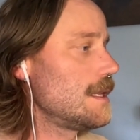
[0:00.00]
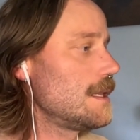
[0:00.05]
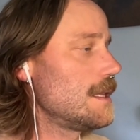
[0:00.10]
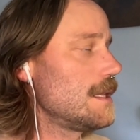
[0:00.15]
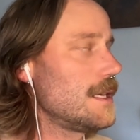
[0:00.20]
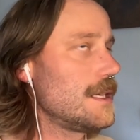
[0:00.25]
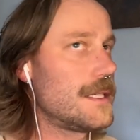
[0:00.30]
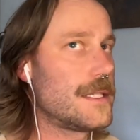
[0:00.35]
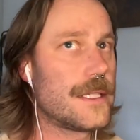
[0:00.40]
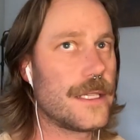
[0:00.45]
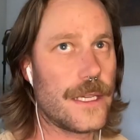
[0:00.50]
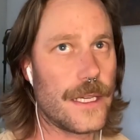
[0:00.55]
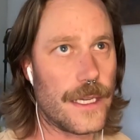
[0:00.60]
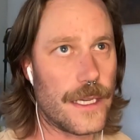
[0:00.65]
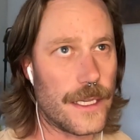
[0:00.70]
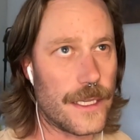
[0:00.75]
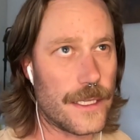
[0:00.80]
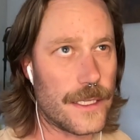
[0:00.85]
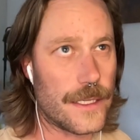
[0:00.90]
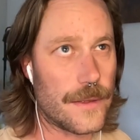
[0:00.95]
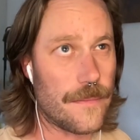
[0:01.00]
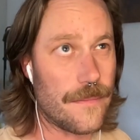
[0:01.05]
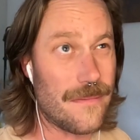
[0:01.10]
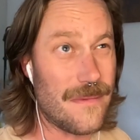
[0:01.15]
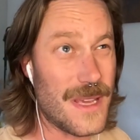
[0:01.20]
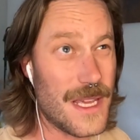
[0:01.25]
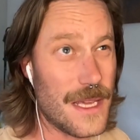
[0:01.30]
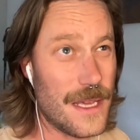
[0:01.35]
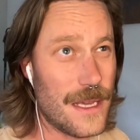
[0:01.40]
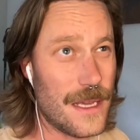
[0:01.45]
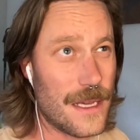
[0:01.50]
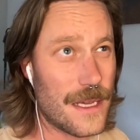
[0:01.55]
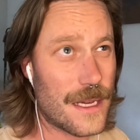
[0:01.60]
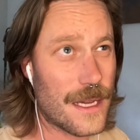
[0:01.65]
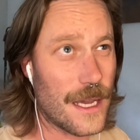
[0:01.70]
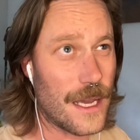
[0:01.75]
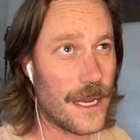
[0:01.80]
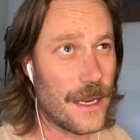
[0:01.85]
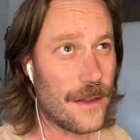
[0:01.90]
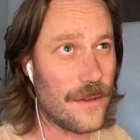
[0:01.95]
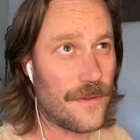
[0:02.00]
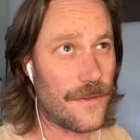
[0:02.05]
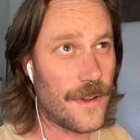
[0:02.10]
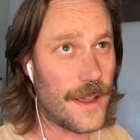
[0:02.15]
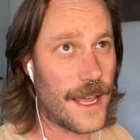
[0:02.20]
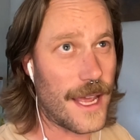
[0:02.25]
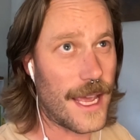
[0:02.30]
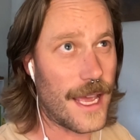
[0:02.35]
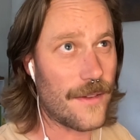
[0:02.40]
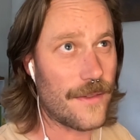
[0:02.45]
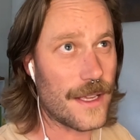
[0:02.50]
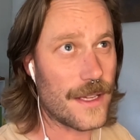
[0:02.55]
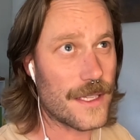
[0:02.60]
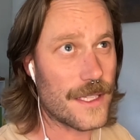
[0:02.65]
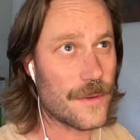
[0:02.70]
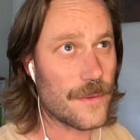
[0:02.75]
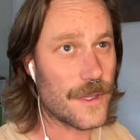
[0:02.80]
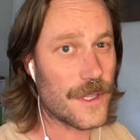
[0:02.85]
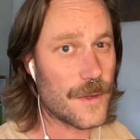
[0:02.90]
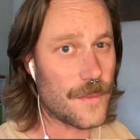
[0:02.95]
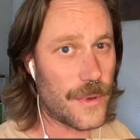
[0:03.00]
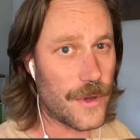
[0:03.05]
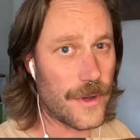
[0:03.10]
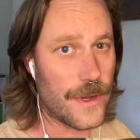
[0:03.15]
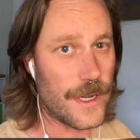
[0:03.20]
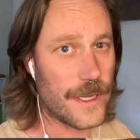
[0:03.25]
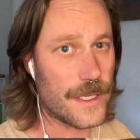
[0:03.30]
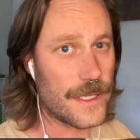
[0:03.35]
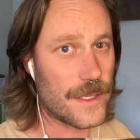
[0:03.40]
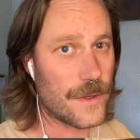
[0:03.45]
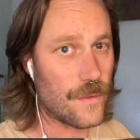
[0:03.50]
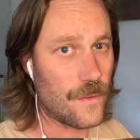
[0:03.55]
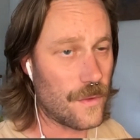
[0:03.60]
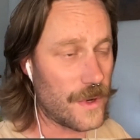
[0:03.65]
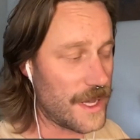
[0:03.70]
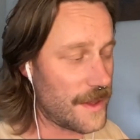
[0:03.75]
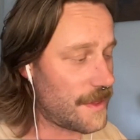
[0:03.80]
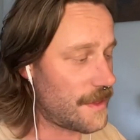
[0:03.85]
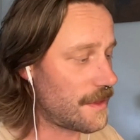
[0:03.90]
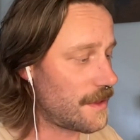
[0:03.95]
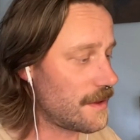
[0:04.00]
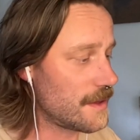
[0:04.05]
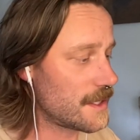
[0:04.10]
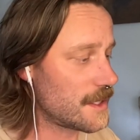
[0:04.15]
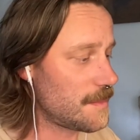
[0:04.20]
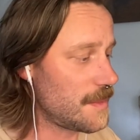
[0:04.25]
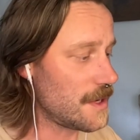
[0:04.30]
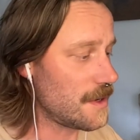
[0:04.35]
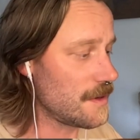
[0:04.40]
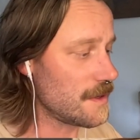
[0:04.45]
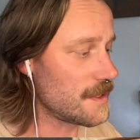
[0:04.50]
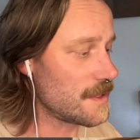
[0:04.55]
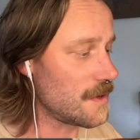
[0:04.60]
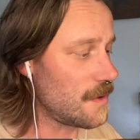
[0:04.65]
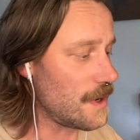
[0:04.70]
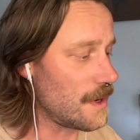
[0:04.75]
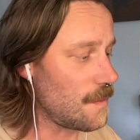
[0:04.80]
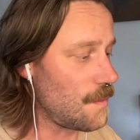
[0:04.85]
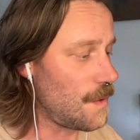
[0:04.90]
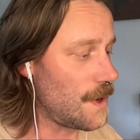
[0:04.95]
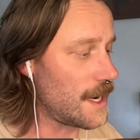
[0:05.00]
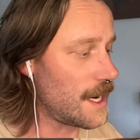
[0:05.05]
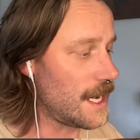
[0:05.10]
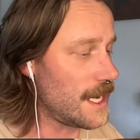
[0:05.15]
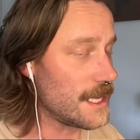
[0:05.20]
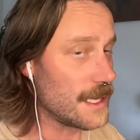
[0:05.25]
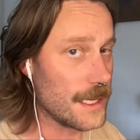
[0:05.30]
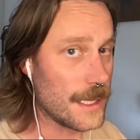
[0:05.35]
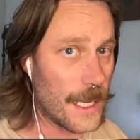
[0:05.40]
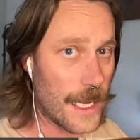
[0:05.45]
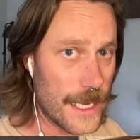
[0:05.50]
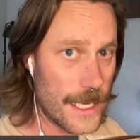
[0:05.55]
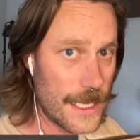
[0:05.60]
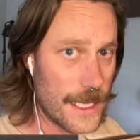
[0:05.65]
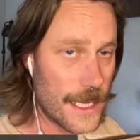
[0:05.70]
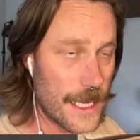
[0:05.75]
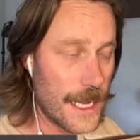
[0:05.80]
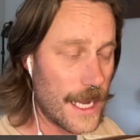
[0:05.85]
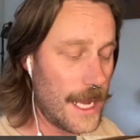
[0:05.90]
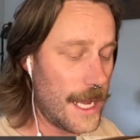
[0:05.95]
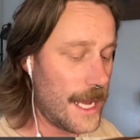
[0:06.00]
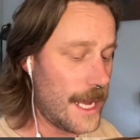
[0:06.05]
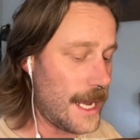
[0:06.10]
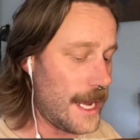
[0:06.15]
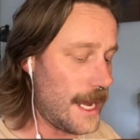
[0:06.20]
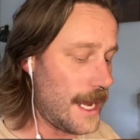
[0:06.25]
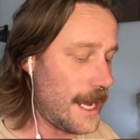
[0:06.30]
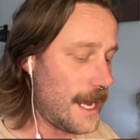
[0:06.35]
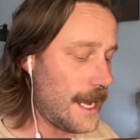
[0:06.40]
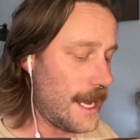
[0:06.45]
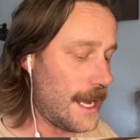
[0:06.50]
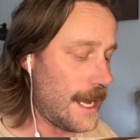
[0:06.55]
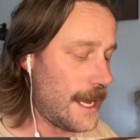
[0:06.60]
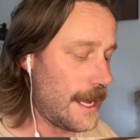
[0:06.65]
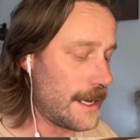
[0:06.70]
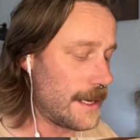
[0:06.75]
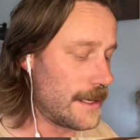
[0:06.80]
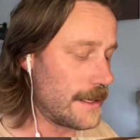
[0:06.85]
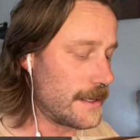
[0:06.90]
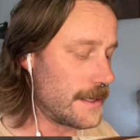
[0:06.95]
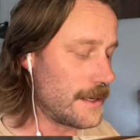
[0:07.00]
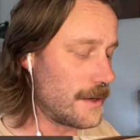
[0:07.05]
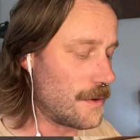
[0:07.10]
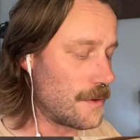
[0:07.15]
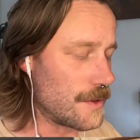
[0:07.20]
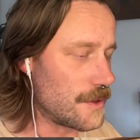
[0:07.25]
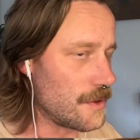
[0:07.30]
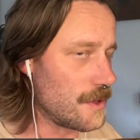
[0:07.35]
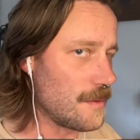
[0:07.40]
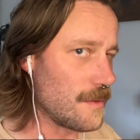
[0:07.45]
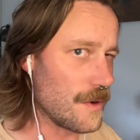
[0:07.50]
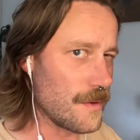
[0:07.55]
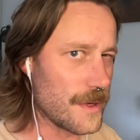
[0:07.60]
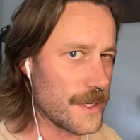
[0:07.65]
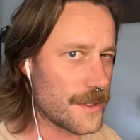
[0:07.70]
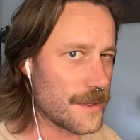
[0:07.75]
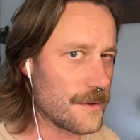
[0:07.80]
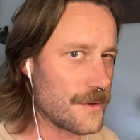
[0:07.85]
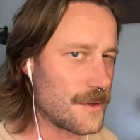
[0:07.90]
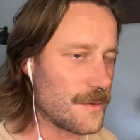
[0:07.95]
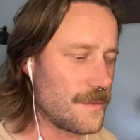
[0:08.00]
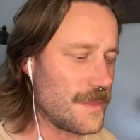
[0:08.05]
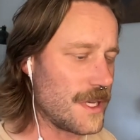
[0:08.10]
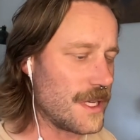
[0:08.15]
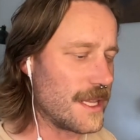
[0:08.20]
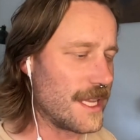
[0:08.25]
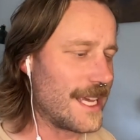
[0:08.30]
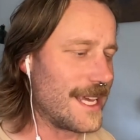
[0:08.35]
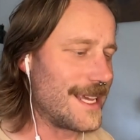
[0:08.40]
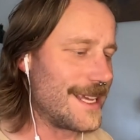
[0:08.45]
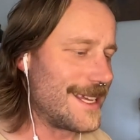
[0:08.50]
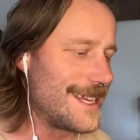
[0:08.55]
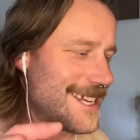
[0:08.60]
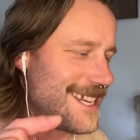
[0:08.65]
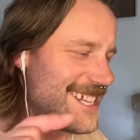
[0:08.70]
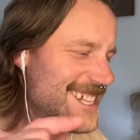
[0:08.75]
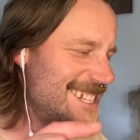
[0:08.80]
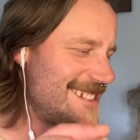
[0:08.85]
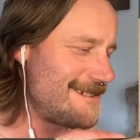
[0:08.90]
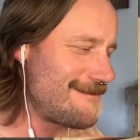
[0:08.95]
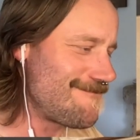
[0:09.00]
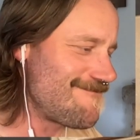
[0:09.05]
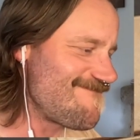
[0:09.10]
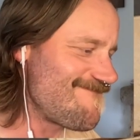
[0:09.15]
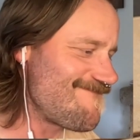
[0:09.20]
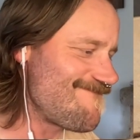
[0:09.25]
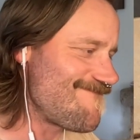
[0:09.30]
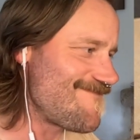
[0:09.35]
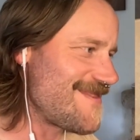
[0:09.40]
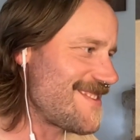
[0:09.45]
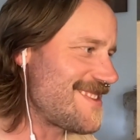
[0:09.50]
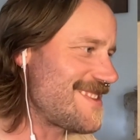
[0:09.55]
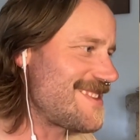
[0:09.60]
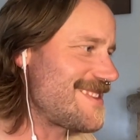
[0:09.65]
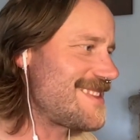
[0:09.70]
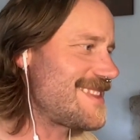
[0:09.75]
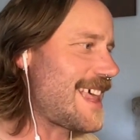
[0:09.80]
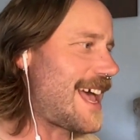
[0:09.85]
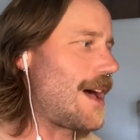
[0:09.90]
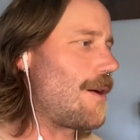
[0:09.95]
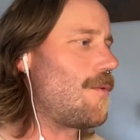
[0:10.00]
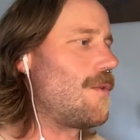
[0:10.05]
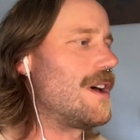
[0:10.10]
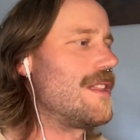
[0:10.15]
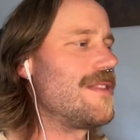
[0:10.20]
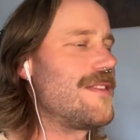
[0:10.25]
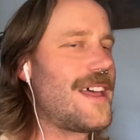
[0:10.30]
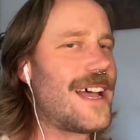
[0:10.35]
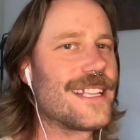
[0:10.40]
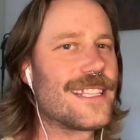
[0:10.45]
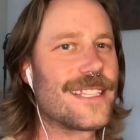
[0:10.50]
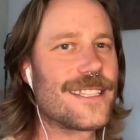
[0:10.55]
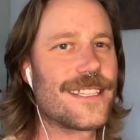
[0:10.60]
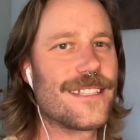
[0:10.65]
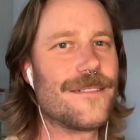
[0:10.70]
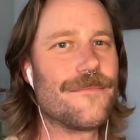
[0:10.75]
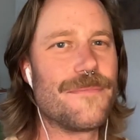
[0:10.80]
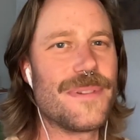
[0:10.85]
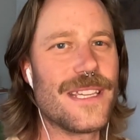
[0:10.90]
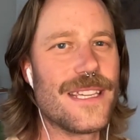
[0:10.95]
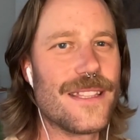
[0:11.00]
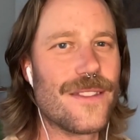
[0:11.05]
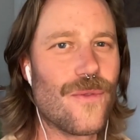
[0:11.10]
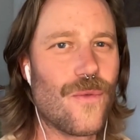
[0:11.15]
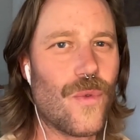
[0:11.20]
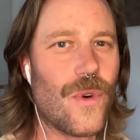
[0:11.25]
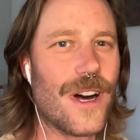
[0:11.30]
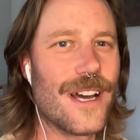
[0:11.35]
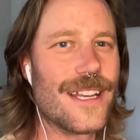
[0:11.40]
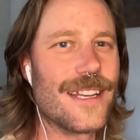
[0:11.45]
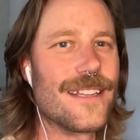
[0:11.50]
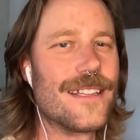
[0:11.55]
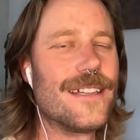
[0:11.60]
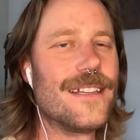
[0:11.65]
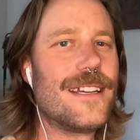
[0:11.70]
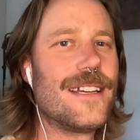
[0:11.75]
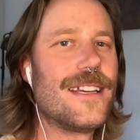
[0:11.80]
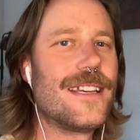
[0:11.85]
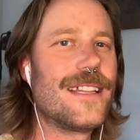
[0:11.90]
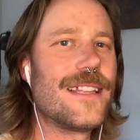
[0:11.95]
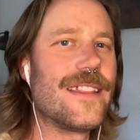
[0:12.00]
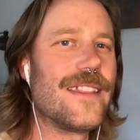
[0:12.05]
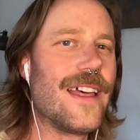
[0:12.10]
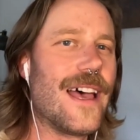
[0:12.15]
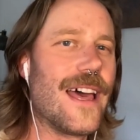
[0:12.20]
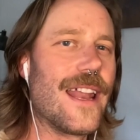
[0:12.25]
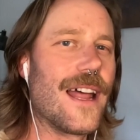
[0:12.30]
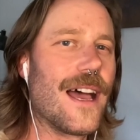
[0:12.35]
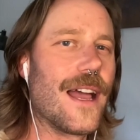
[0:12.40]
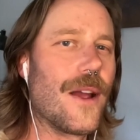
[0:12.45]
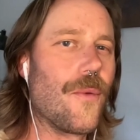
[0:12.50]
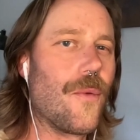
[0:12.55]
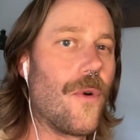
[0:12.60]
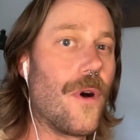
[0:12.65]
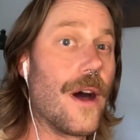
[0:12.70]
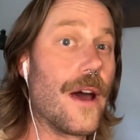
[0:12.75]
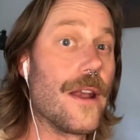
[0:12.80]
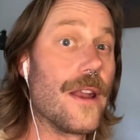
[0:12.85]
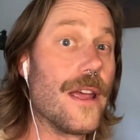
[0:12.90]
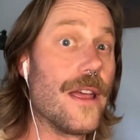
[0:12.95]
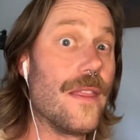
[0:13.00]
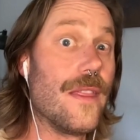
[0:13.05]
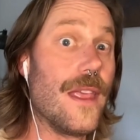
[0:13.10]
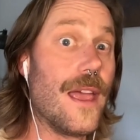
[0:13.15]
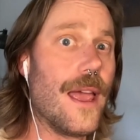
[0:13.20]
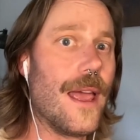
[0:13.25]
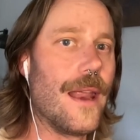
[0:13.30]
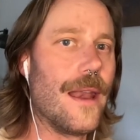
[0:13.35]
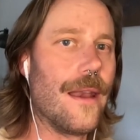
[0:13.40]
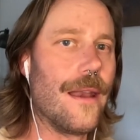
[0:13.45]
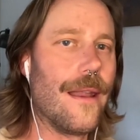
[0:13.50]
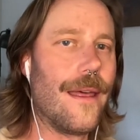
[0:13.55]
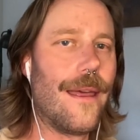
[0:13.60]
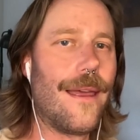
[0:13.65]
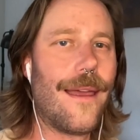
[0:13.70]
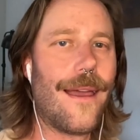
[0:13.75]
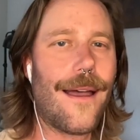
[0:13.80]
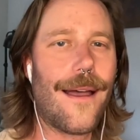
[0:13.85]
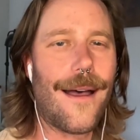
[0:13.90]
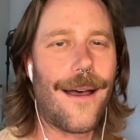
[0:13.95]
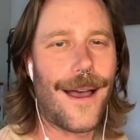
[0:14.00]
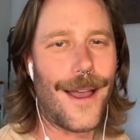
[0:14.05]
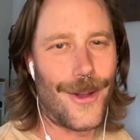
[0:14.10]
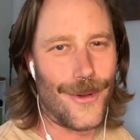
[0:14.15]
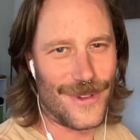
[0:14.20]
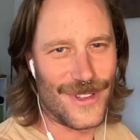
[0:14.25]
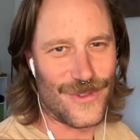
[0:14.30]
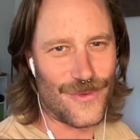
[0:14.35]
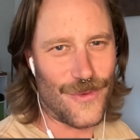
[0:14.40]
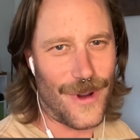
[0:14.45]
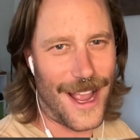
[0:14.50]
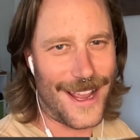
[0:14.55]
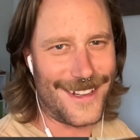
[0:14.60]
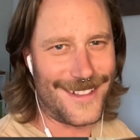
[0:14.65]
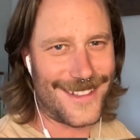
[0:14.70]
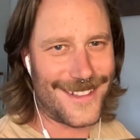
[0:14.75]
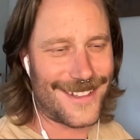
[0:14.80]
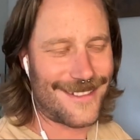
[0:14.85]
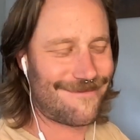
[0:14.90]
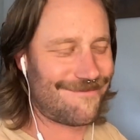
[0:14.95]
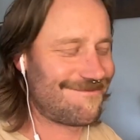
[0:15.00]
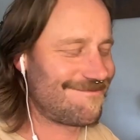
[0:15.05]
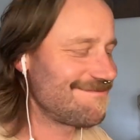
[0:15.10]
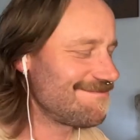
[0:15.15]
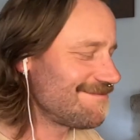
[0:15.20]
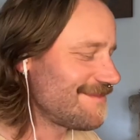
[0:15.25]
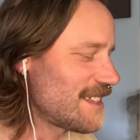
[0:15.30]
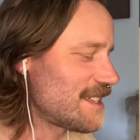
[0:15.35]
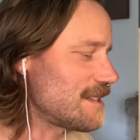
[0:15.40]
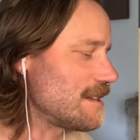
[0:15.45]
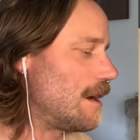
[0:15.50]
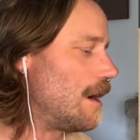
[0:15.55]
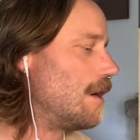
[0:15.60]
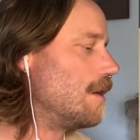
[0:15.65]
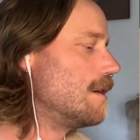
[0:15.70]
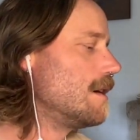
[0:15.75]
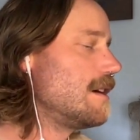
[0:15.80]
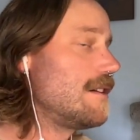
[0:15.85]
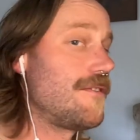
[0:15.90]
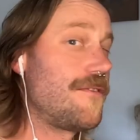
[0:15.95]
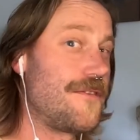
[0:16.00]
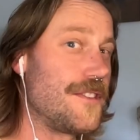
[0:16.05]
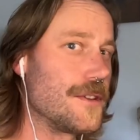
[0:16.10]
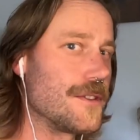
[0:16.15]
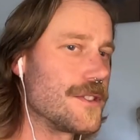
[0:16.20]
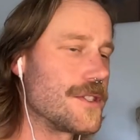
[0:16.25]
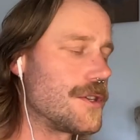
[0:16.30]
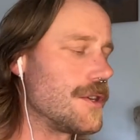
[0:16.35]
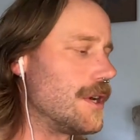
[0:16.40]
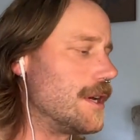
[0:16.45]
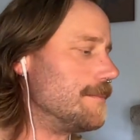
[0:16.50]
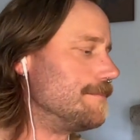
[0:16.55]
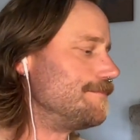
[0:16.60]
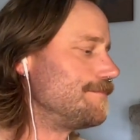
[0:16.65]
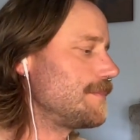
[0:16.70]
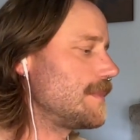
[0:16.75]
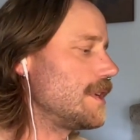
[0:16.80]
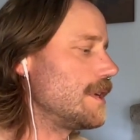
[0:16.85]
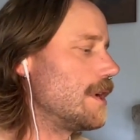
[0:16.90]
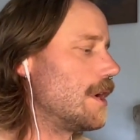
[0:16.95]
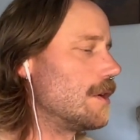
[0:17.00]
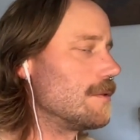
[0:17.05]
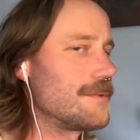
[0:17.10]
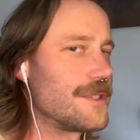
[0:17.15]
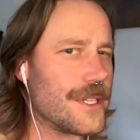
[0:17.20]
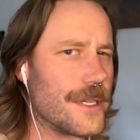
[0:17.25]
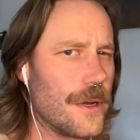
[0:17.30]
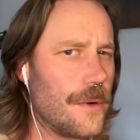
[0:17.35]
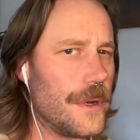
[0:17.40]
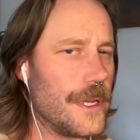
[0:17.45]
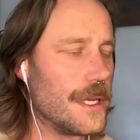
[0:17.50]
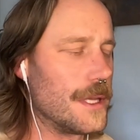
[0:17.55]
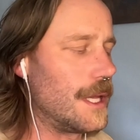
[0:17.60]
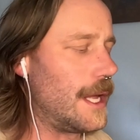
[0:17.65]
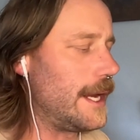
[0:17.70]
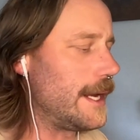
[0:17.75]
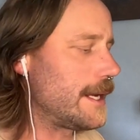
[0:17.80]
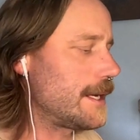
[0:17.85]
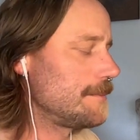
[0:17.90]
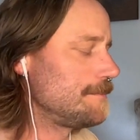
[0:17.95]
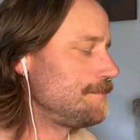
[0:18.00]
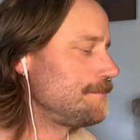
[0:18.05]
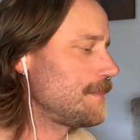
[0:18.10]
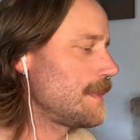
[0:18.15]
This is me kind of having some experience with spinners, knowing what I like, and doing my research and being like, that's gonna be the one that I want, and then I was right. So feels good, to know what you like.